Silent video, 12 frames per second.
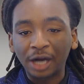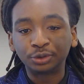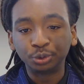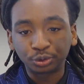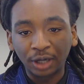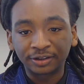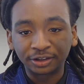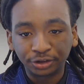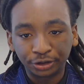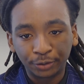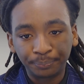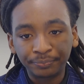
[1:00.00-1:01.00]
Christ who
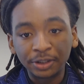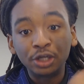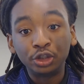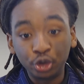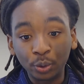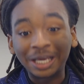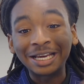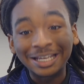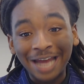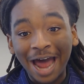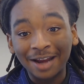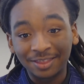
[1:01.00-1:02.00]
strengthens you. You can
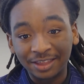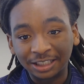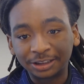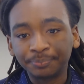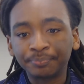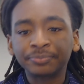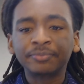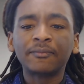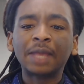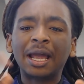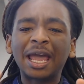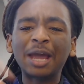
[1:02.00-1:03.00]
get out of this.
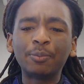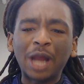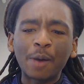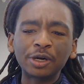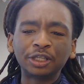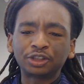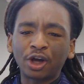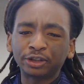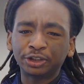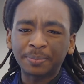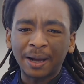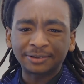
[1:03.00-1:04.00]
And what I want to
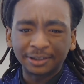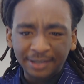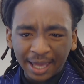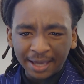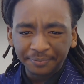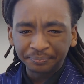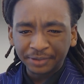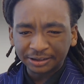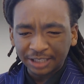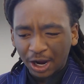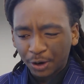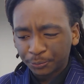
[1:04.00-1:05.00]
talk to you about today
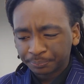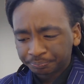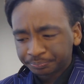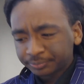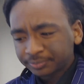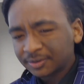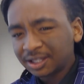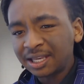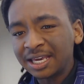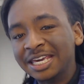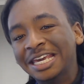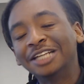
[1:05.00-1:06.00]
is how
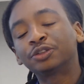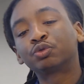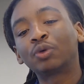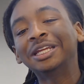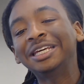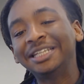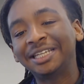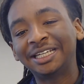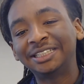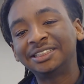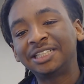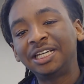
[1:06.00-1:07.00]
it's really
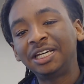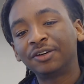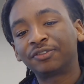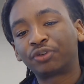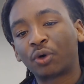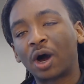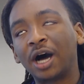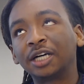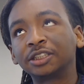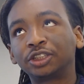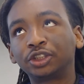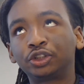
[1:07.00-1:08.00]
easy for
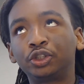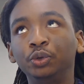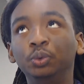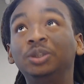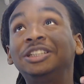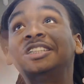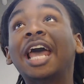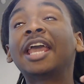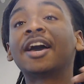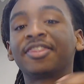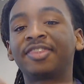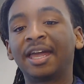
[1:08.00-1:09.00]
us to
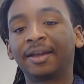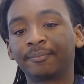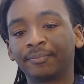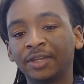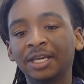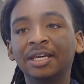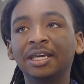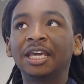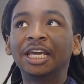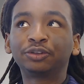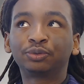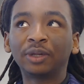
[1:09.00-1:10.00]
say a thing.
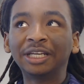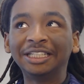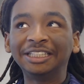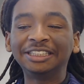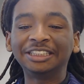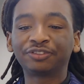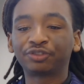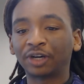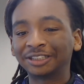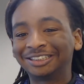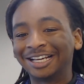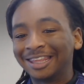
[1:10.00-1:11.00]
It's really easy
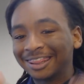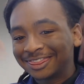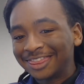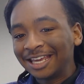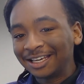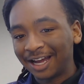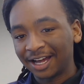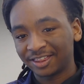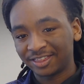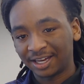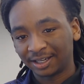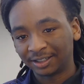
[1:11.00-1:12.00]
for us to think a
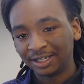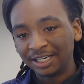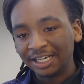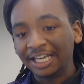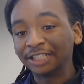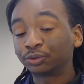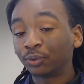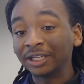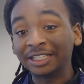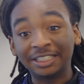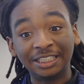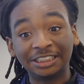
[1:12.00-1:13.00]
thing. It's
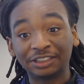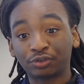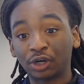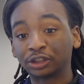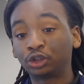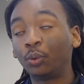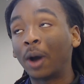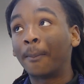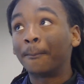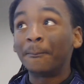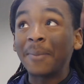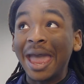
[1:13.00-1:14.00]
really easy for us to
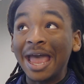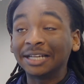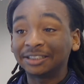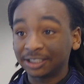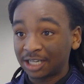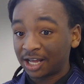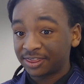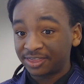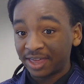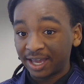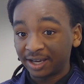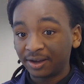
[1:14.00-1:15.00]
imagine a
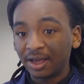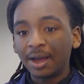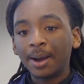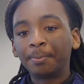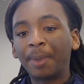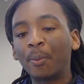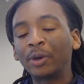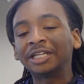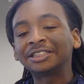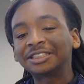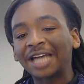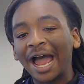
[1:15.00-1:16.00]
thing. But
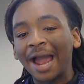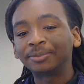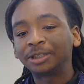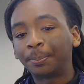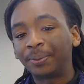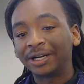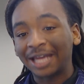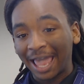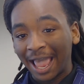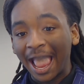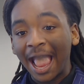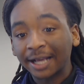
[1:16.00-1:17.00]
when it's time to
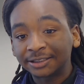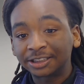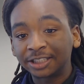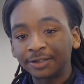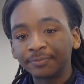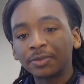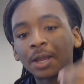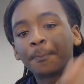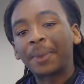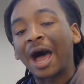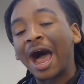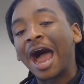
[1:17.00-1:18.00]
put action
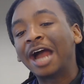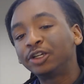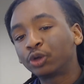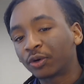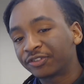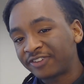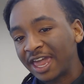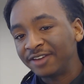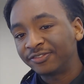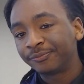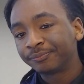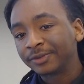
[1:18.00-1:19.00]
behind your
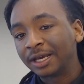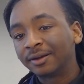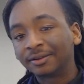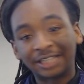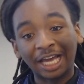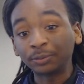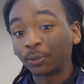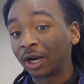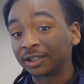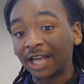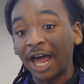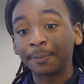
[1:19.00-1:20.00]
faith, that's
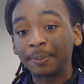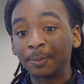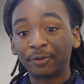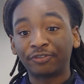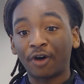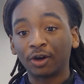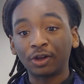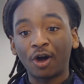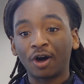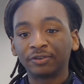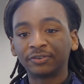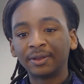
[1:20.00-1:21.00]
where a lot of people fall
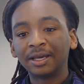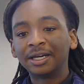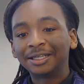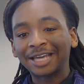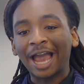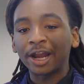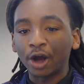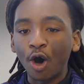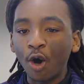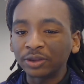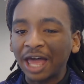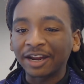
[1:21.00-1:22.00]
off. You got a
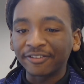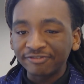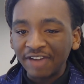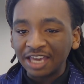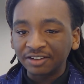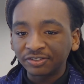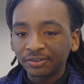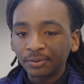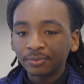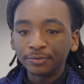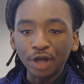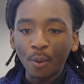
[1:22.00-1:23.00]
whole lot of faith,
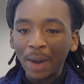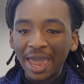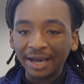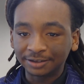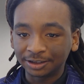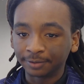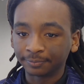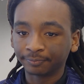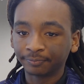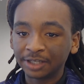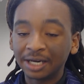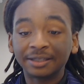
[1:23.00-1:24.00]
no
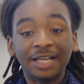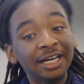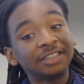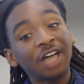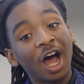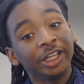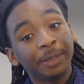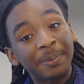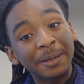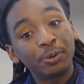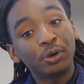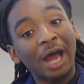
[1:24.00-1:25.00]
action. Then there's other
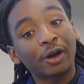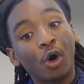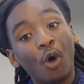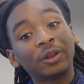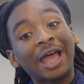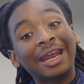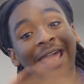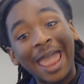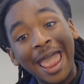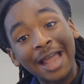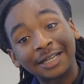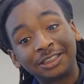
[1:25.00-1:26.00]
people who got a whole lot of
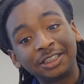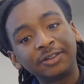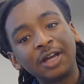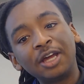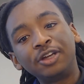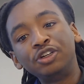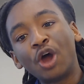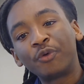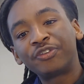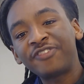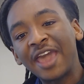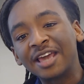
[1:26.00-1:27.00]
action,
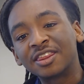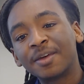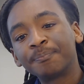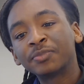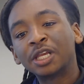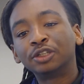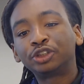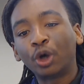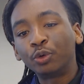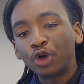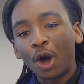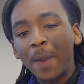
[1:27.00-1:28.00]
no faith.
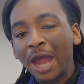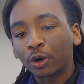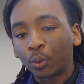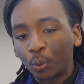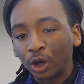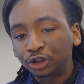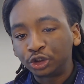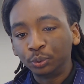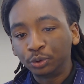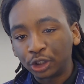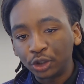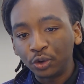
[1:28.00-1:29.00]
So no matter what
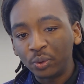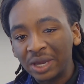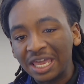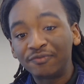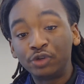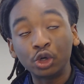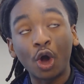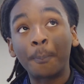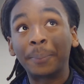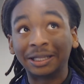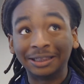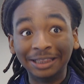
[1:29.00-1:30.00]
you do, if you
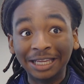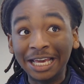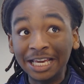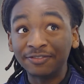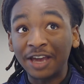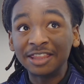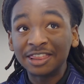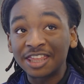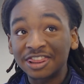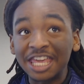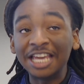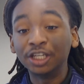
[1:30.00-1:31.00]
don't believe in
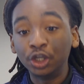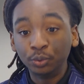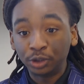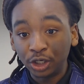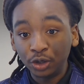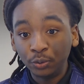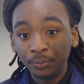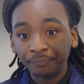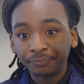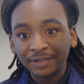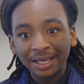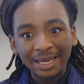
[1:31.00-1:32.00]
the thing you do,
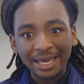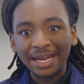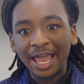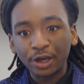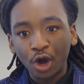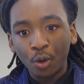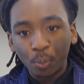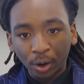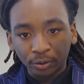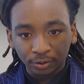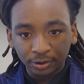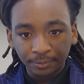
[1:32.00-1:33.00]
it ain't gonna
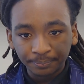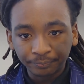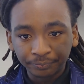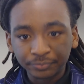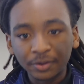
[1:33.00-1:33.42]
work.